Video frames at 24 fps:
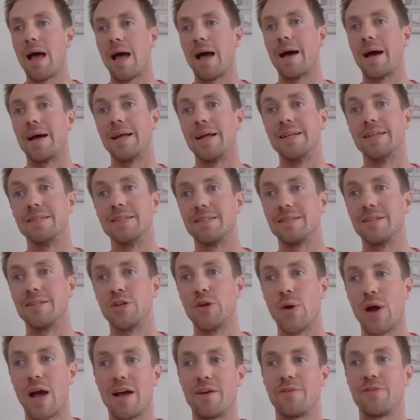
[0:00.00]
And
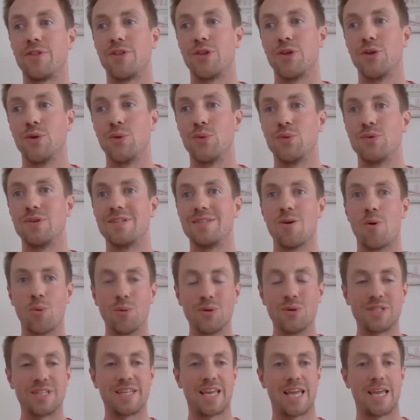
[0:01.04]
you have to
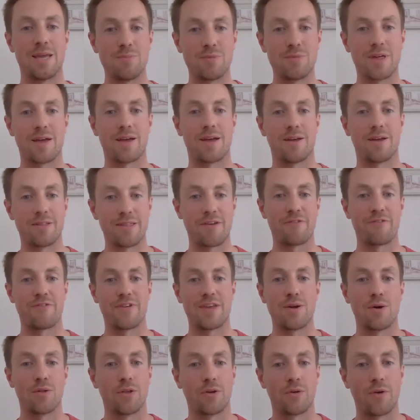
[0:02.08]
always keep their
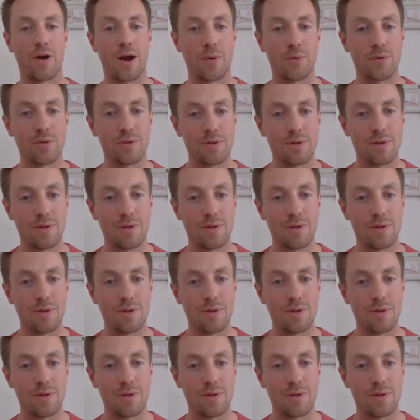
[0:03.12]
feet on the ground.